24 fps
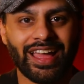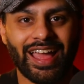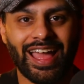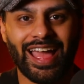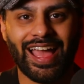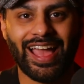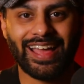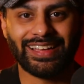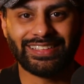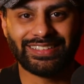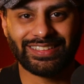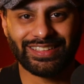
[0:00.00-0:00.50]

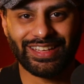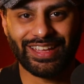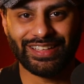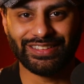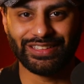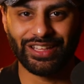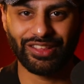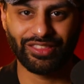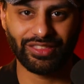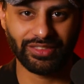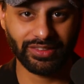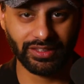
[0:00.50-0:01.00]
And in
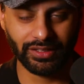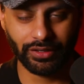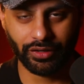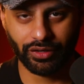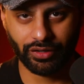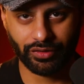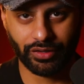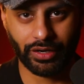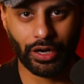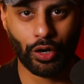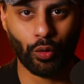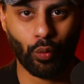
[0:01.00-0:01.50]
the
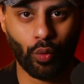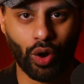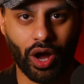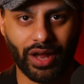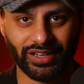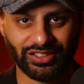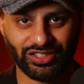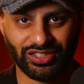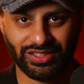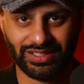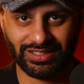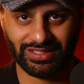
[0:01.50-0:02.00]
theater that I
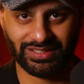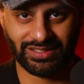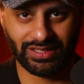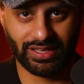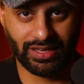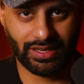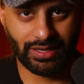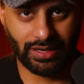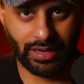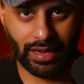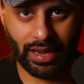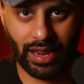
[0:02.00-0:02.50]
watched this
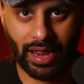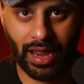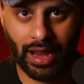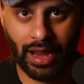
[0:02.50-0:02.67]
in,